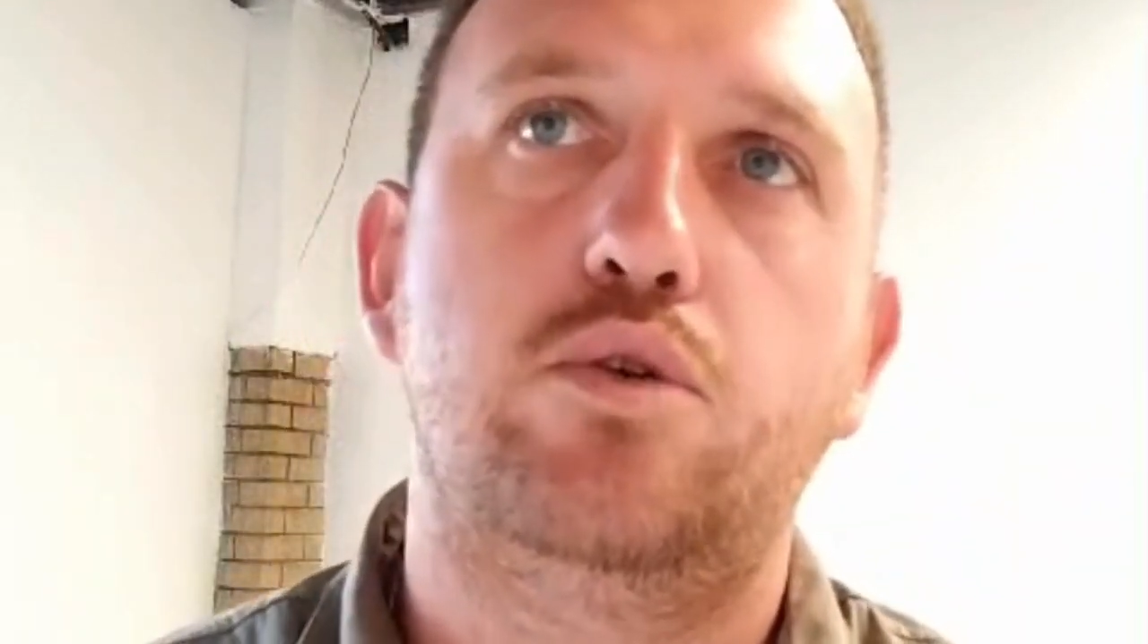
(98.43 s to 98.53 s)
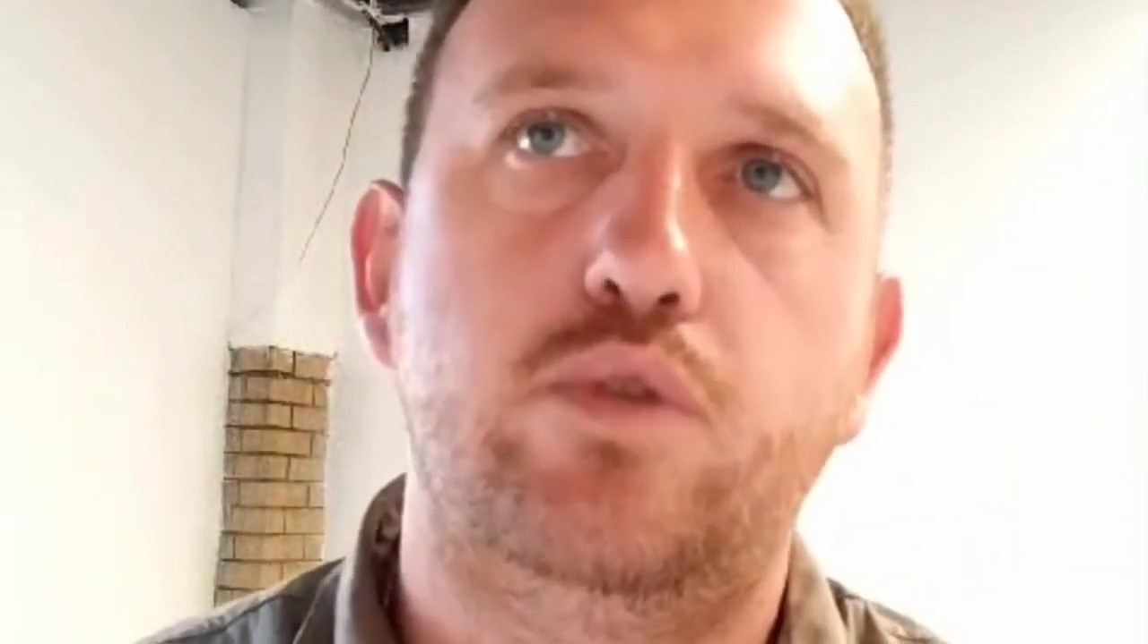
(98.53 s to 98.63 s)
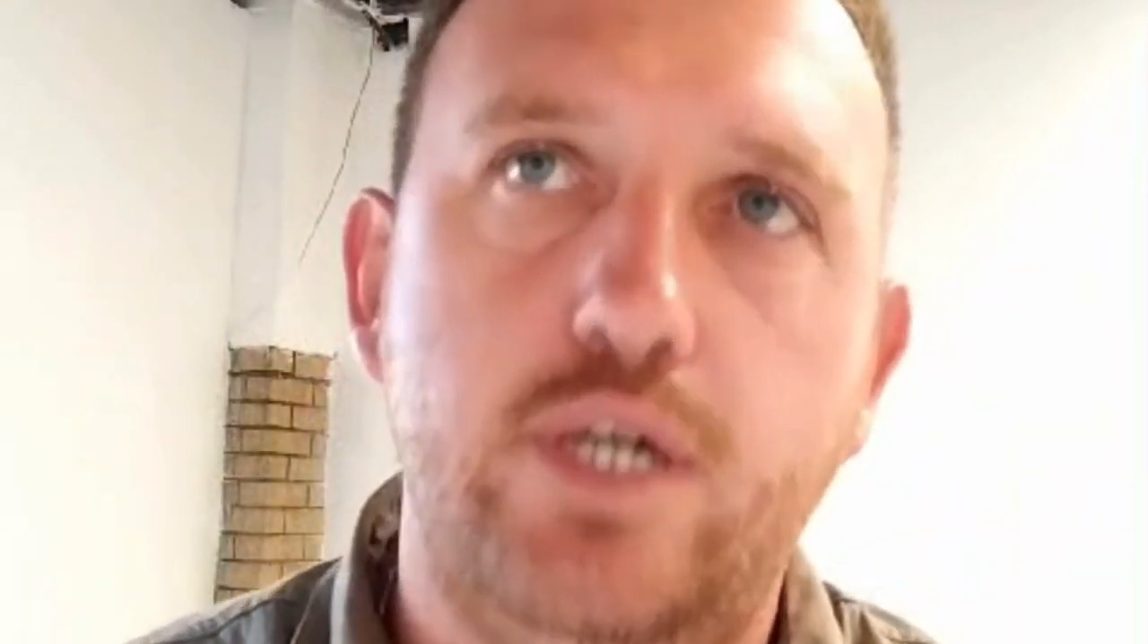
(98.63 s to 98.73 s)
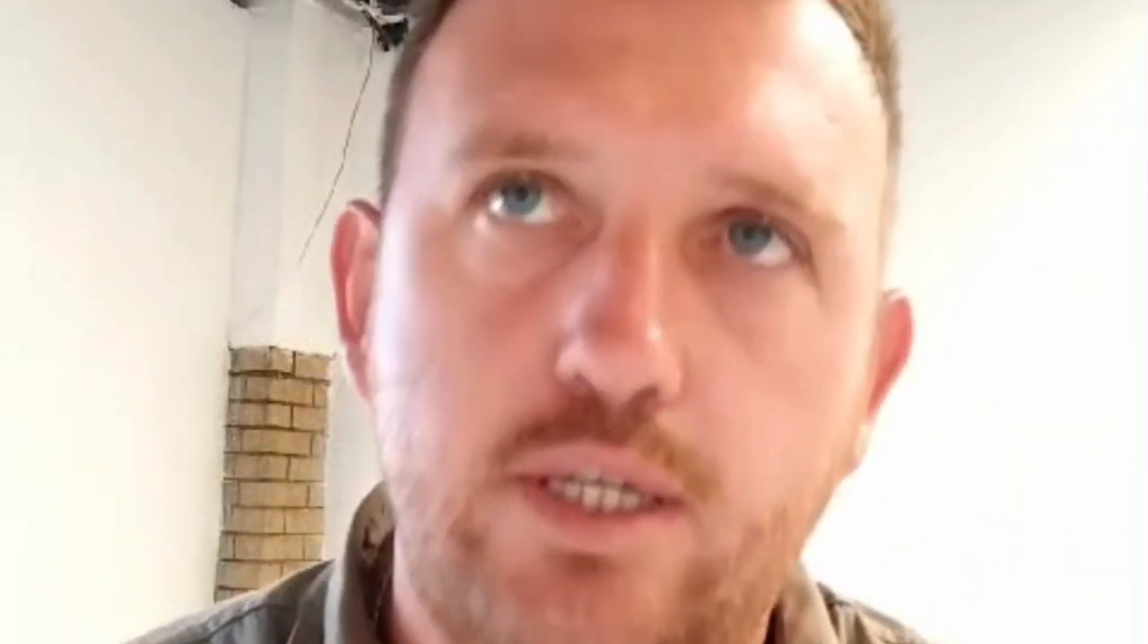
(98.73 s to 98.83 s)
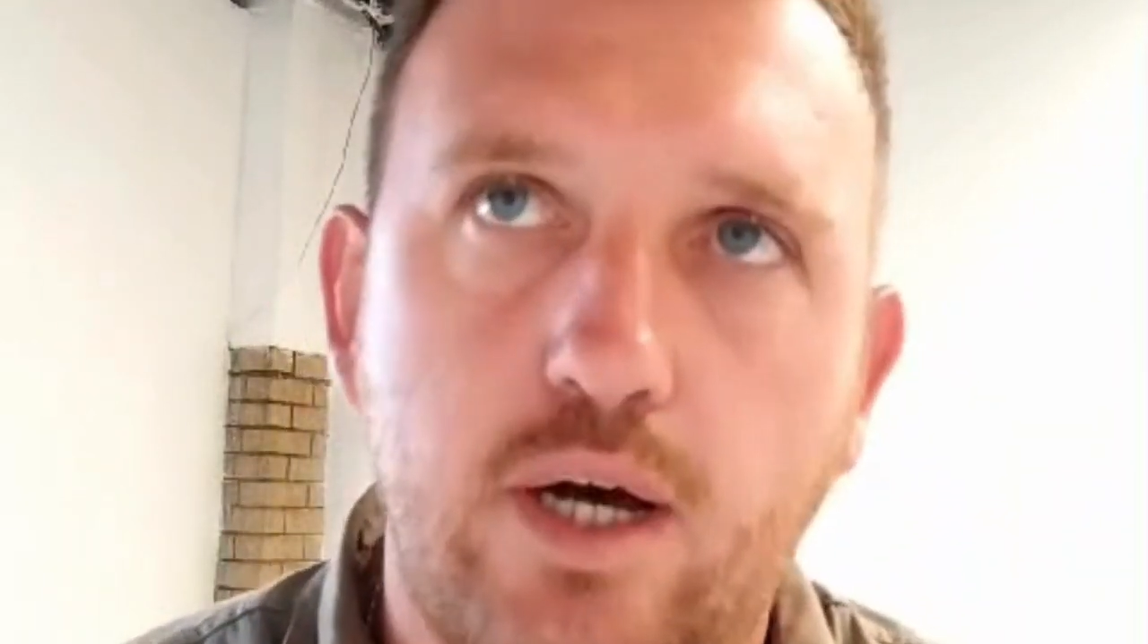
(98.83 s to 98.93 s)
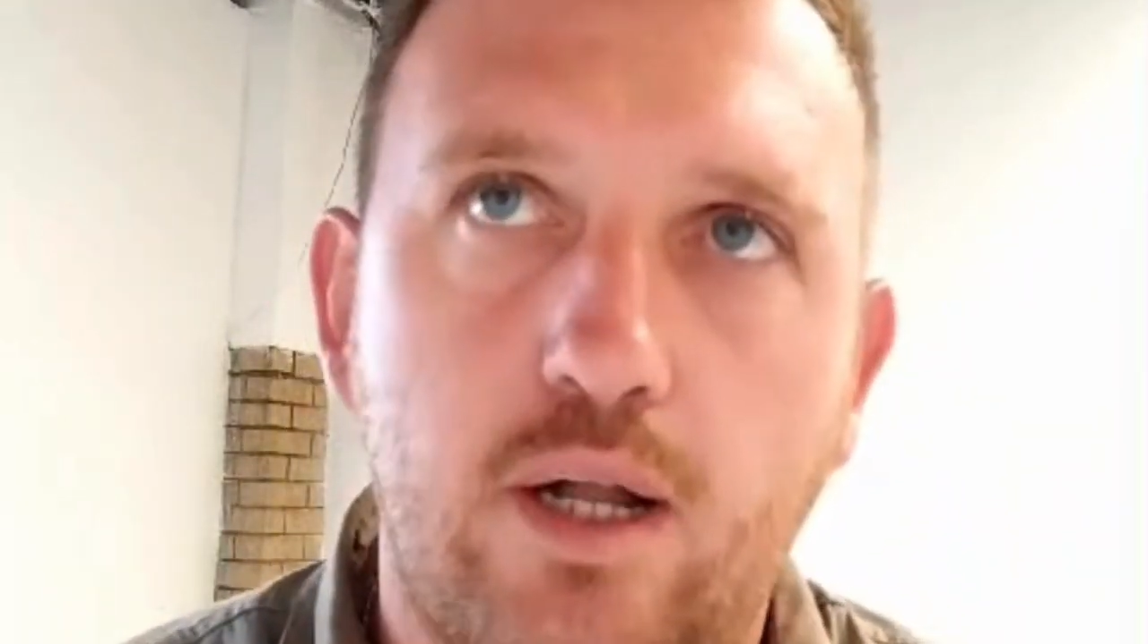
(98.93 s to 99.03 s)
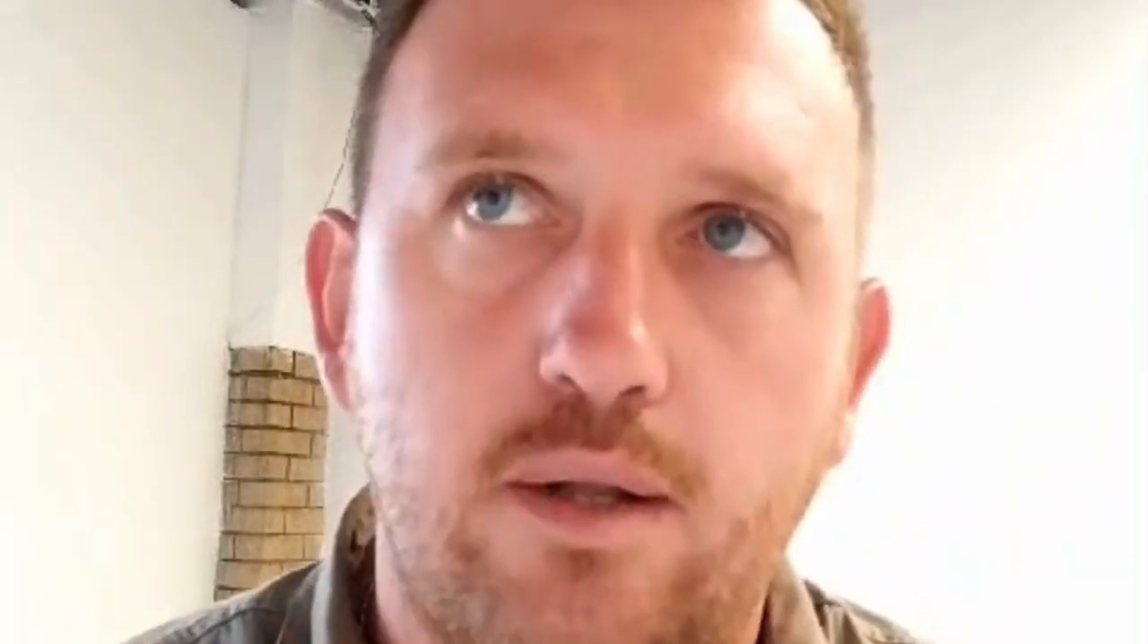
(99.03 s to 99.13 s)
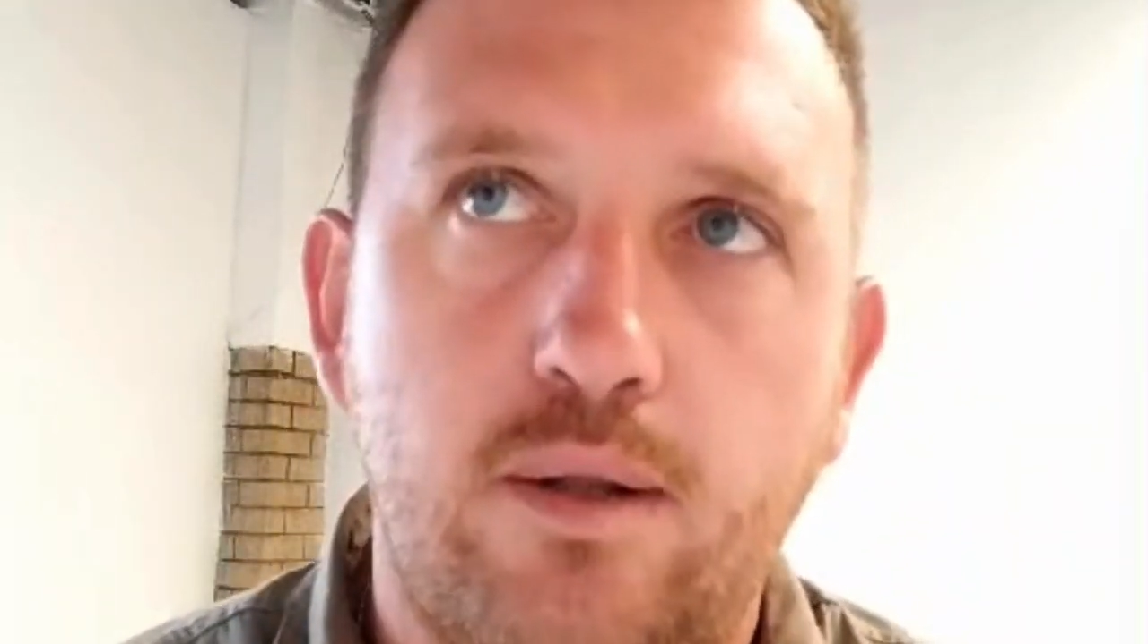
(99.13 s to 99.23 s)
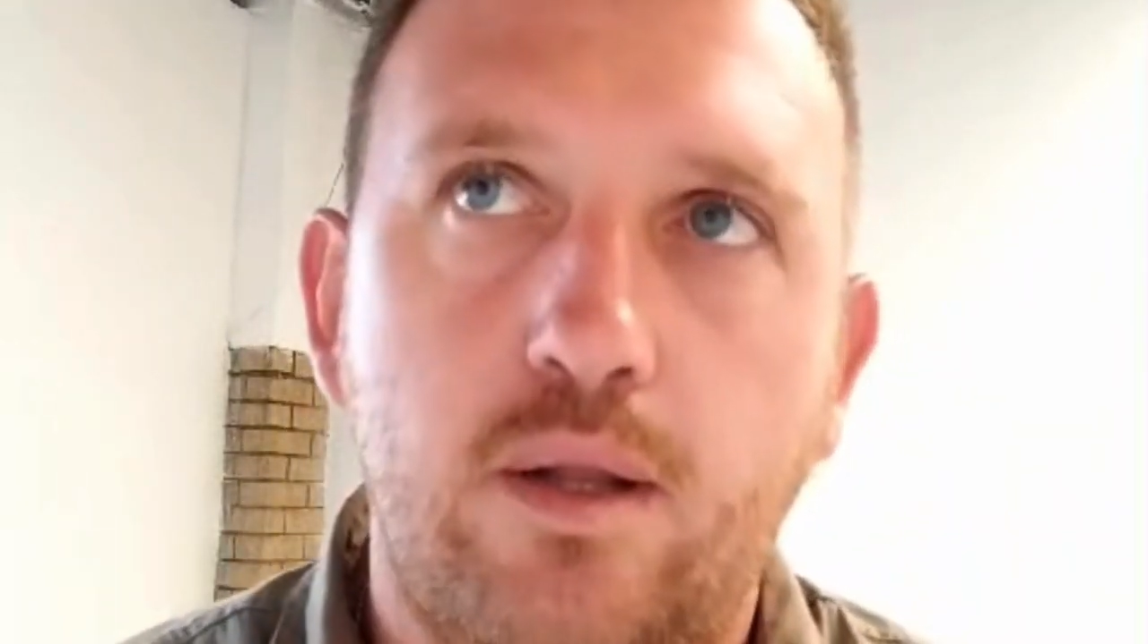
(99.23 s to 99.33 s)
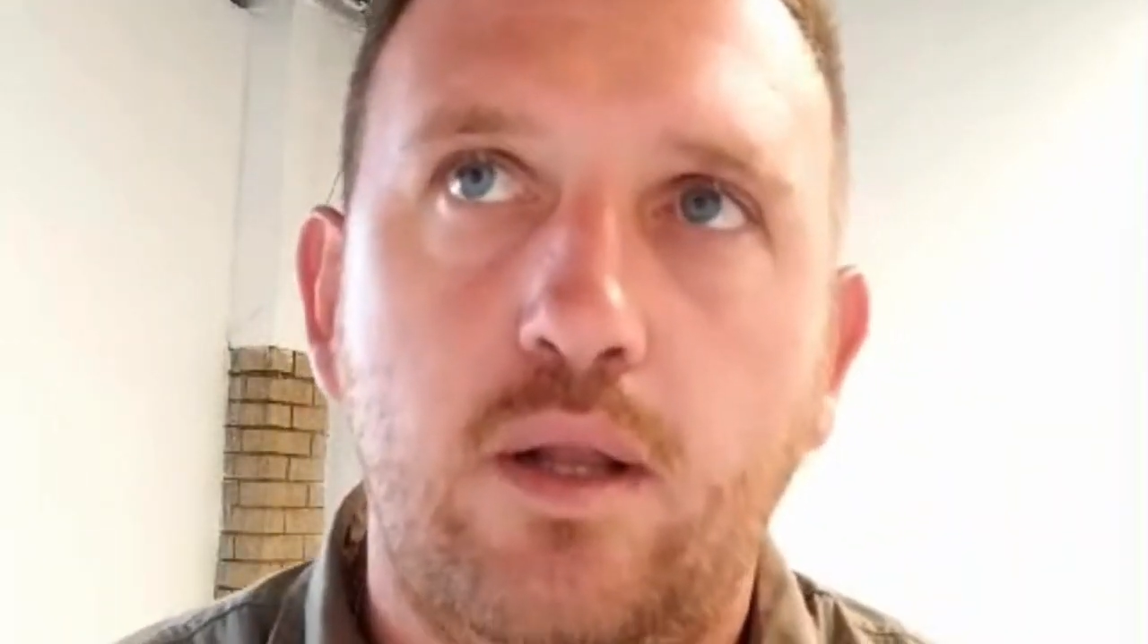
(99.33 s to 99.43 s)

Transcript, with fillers: to detail.